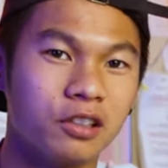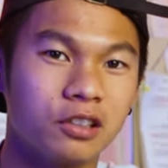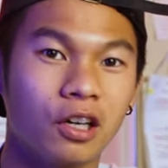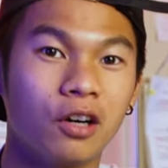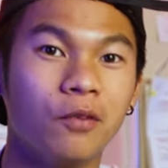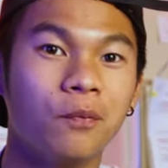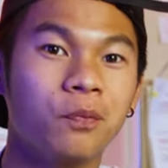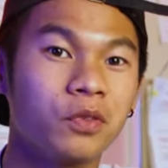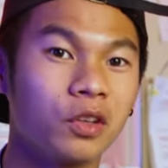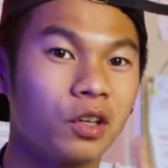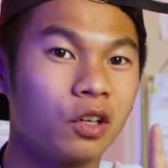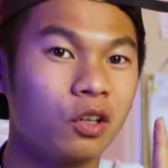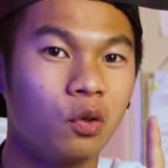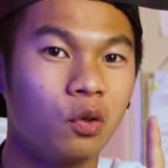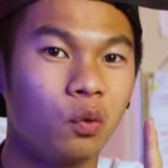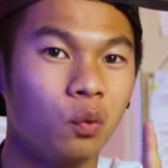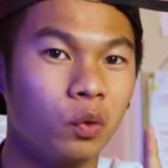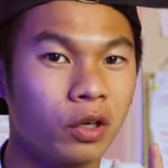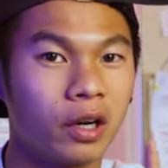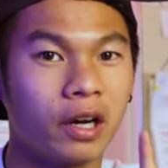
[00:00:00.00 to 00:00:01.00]
So
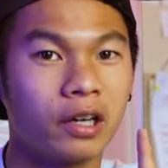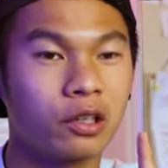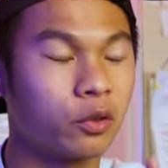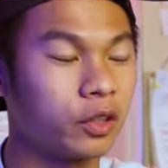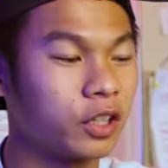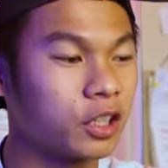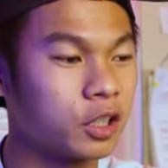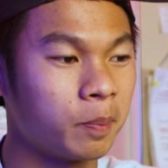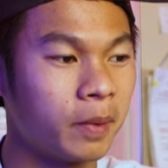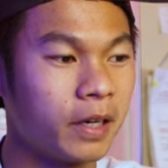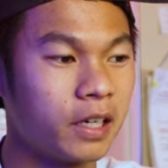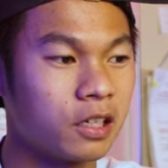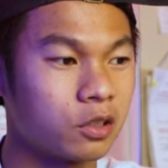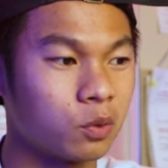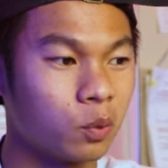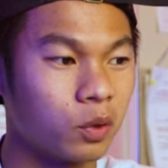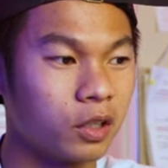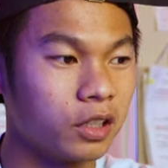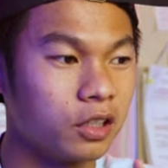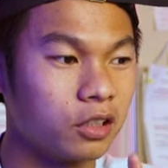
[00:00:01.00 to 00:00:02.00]
we are entering a
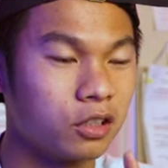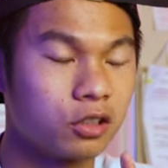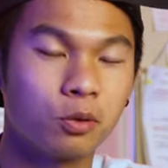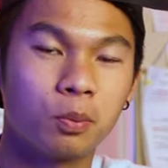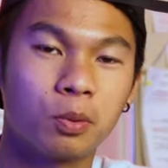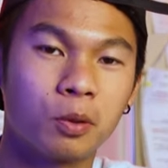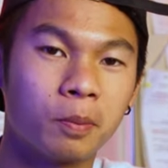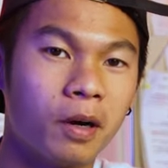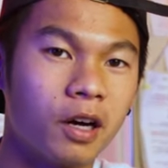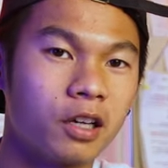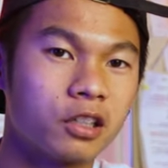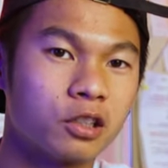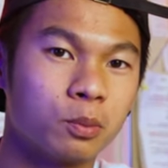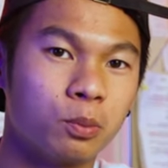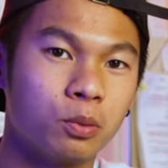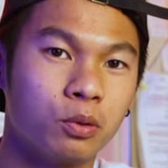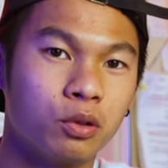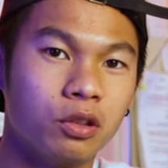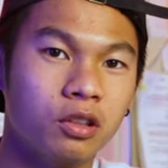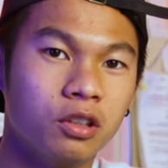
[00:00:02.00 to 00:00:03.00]
space where it is super
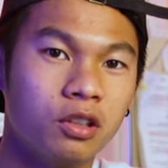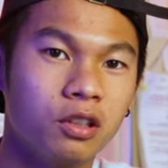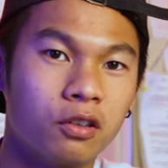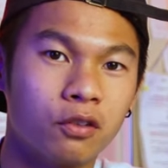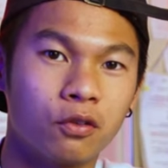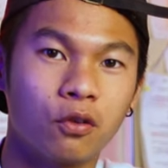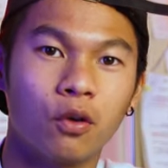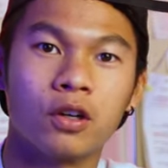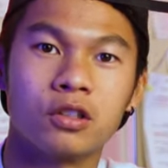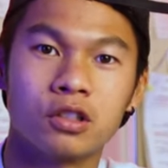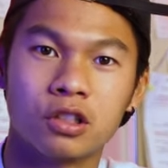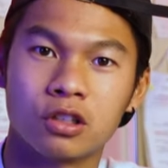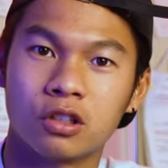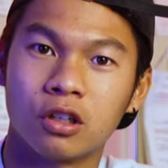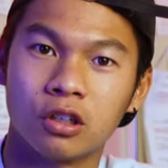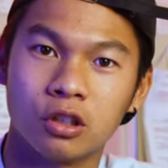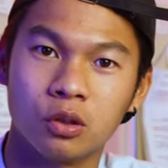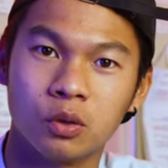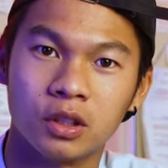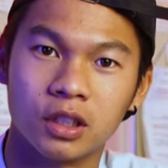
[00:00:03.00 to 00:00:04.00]
possible for us to
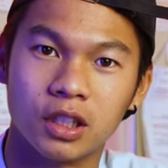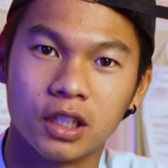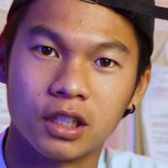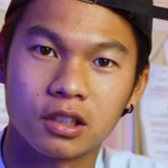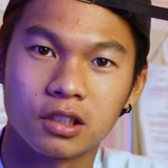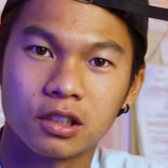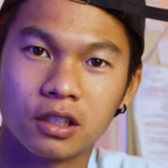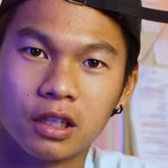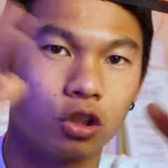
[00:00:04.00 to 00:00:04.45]
start doing this.